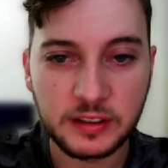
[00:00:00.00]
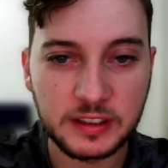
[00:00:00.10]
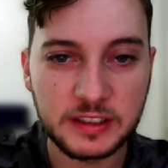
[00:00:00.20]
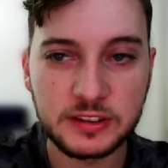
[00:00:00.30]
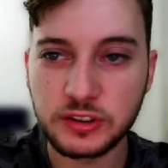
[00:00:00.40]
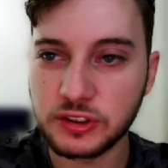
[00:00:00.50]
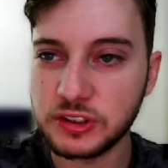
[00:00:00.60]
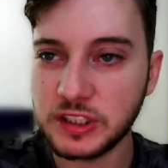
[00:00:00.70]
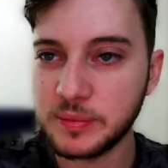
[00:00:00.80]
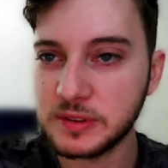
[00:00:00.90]

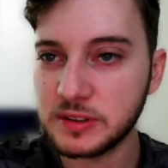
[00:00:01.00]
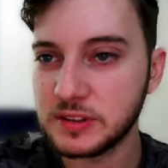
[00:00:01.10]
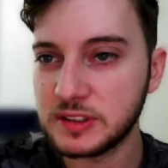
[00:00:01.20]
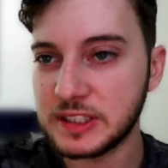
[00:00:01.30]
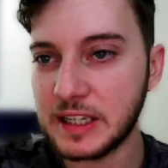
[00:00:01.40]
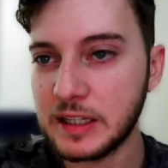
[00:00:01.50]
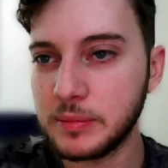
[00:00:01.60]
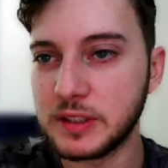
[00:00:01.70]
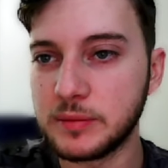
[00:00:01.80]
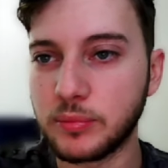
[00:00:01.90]
intercept tab
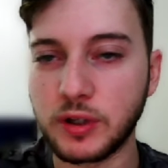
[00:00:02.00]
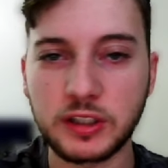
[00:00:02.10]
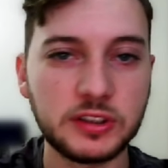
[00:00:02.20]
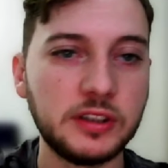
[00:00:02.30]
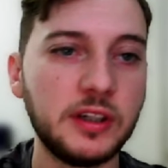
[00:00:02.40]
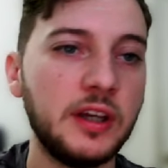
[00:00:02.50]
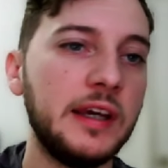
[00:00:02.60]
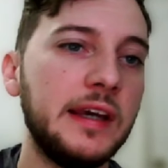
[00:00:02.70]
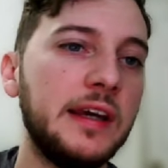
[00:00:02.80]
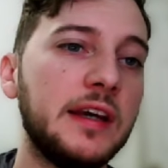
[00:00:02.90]
in proxy,
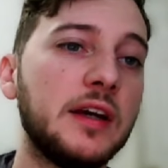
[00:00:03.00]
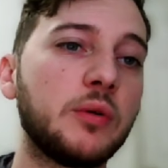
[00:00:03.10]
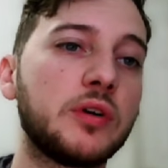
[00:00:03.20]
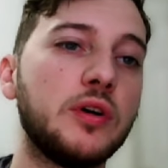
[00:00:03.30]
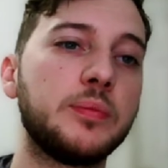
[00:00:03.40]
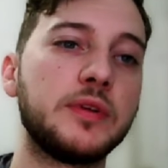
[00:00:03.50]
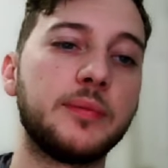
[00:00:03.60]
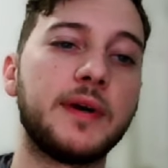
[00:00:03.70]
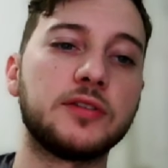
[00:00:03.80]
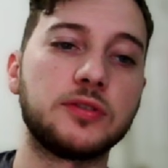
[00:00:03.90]
and we're going to open the
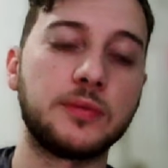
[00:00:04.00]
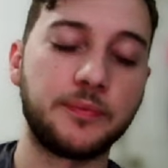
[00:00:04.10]
browser.